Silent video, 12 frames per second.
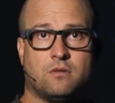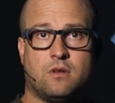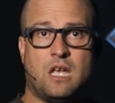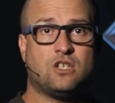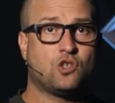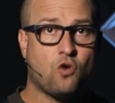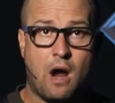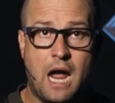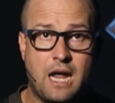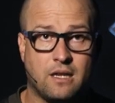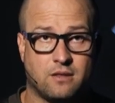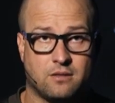He's
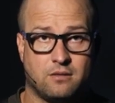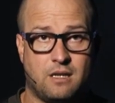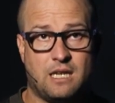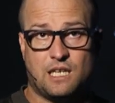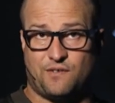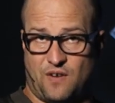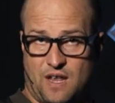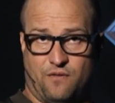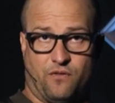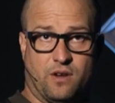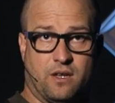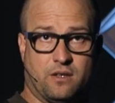great in his
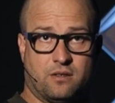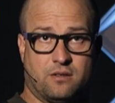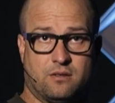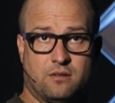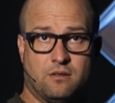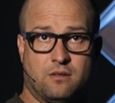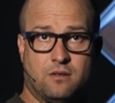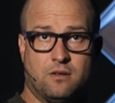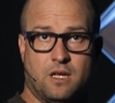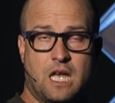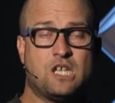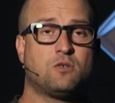faithfulness.
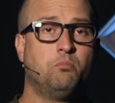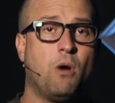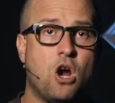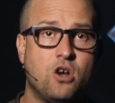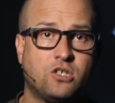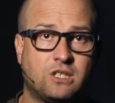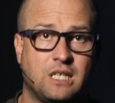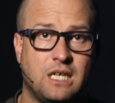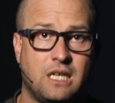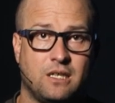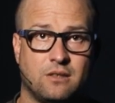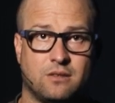His
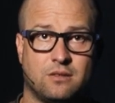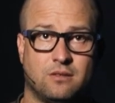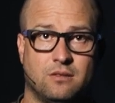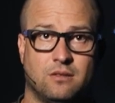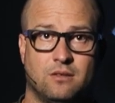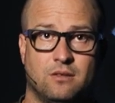mercies